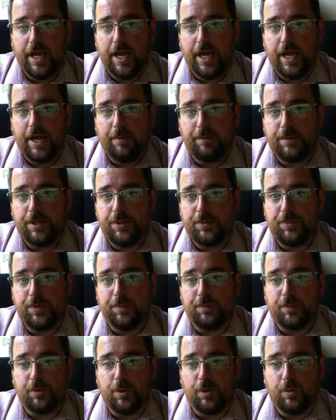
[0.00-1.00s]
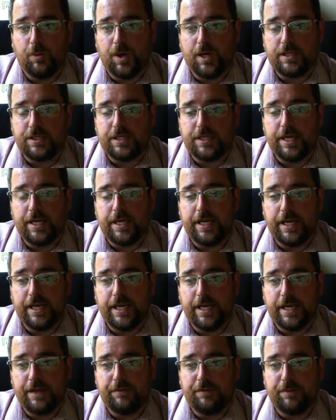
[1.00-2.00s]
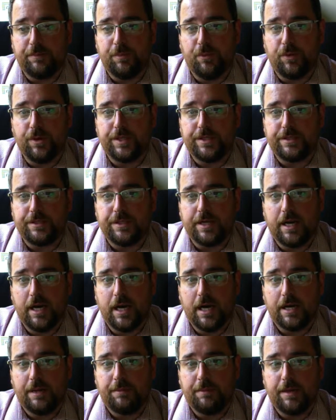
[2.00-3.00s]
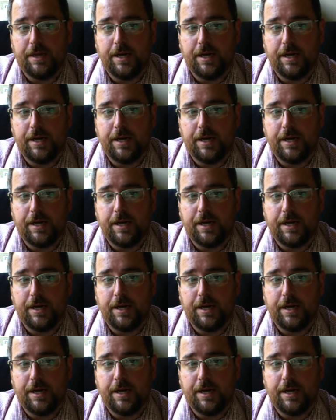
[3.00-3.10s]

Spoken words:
how many people are watching at any given point in time.